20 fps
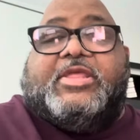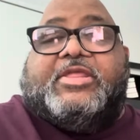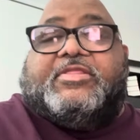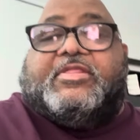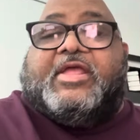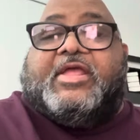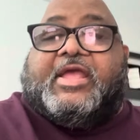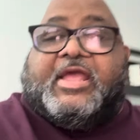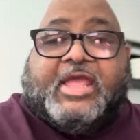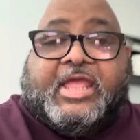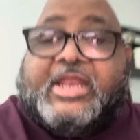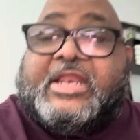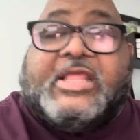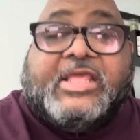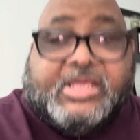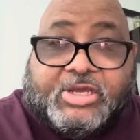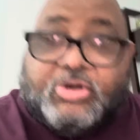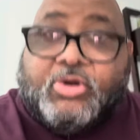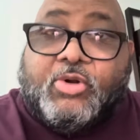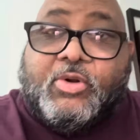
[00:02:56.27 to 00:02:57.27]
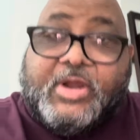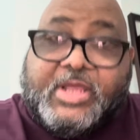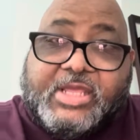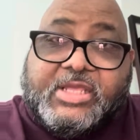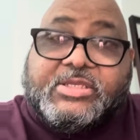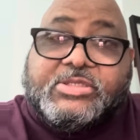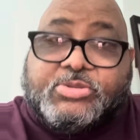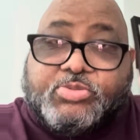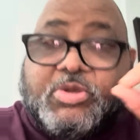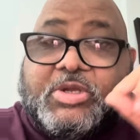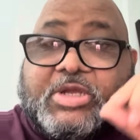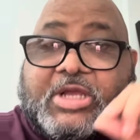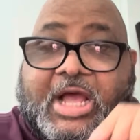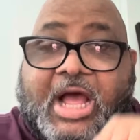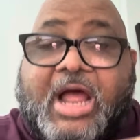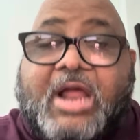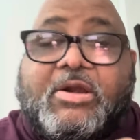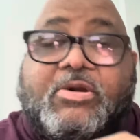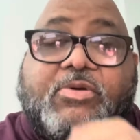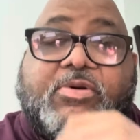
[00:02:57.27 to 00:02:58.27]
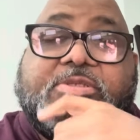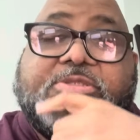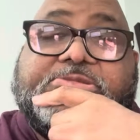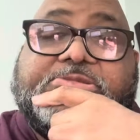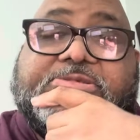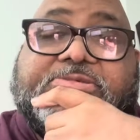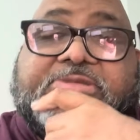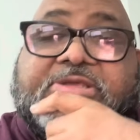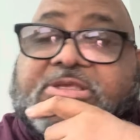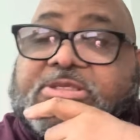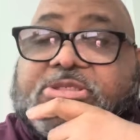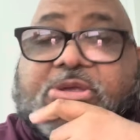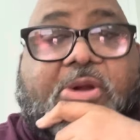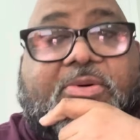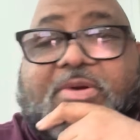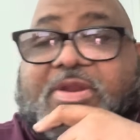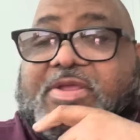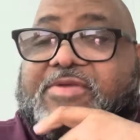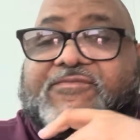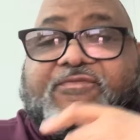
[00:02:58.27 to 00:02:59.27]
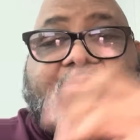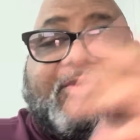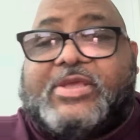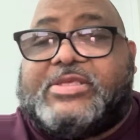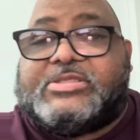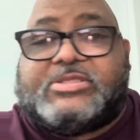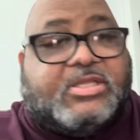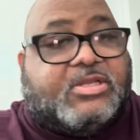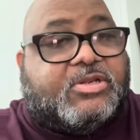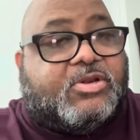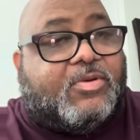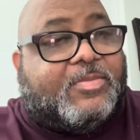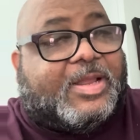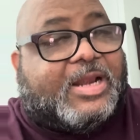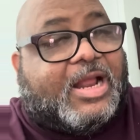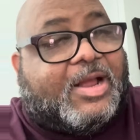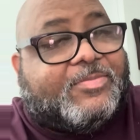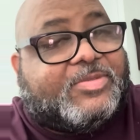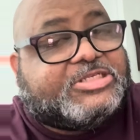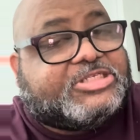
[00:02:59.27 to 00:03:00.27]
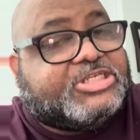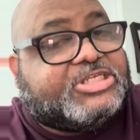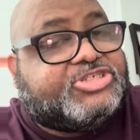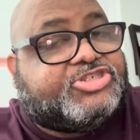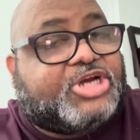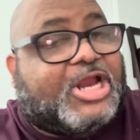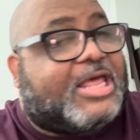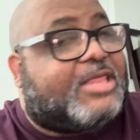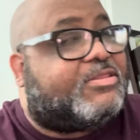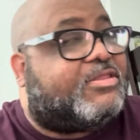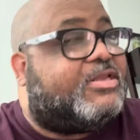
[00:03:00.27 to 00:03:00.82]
and he agrees with Congress. He's already voiced it, no matter how much he tries to